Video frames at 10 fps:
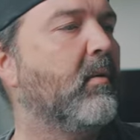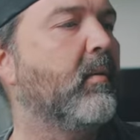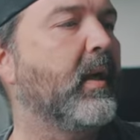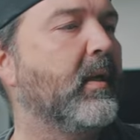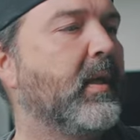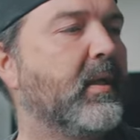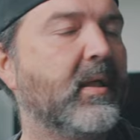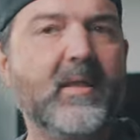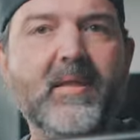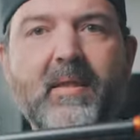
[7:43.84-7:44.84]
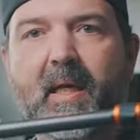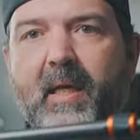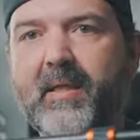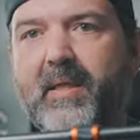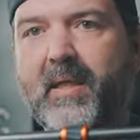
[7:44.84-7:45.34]
right? That, ex that
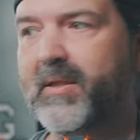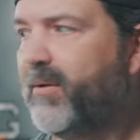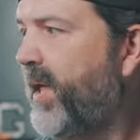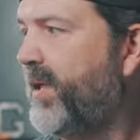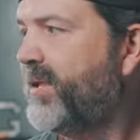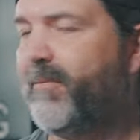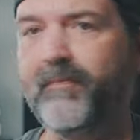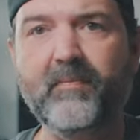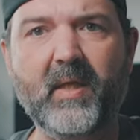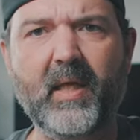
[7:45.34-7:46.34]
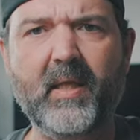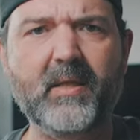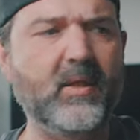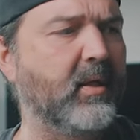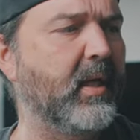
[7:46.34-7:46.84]
extends, so that's, yeah,
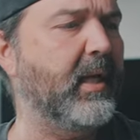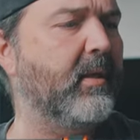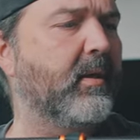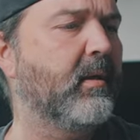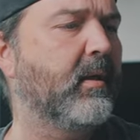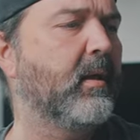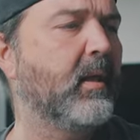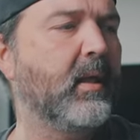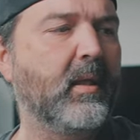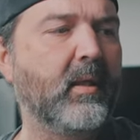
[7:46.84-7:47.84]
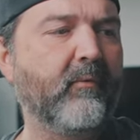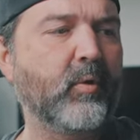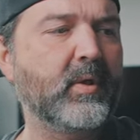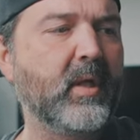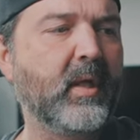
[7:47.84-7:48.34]
that's good length. Of
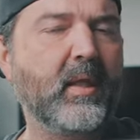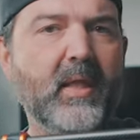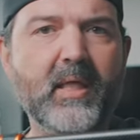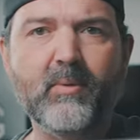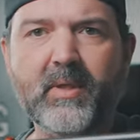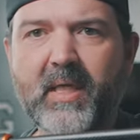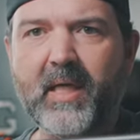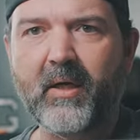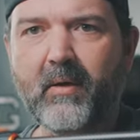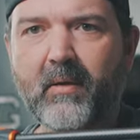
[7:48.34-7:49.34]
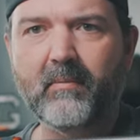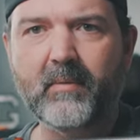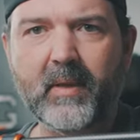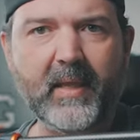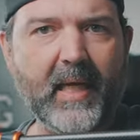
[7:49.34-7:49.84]
course, these ones here
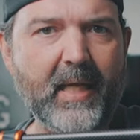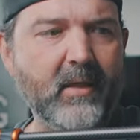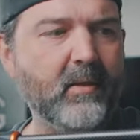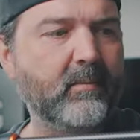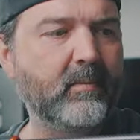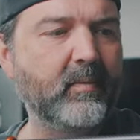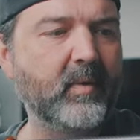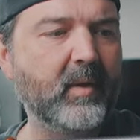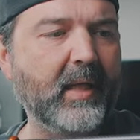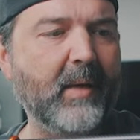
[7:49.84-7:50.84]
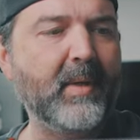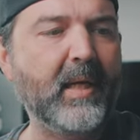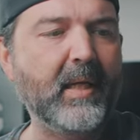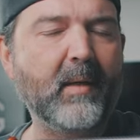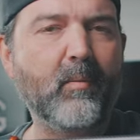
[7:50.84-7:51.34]
at the end can be
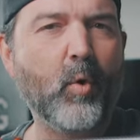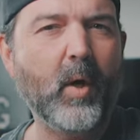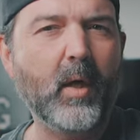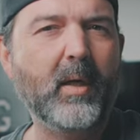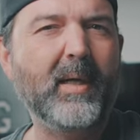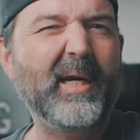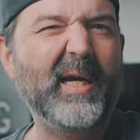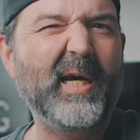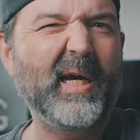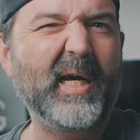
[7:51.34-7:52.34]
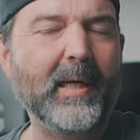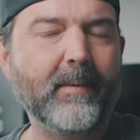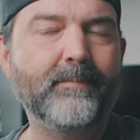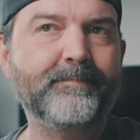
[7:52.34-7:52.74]
a little more, uh,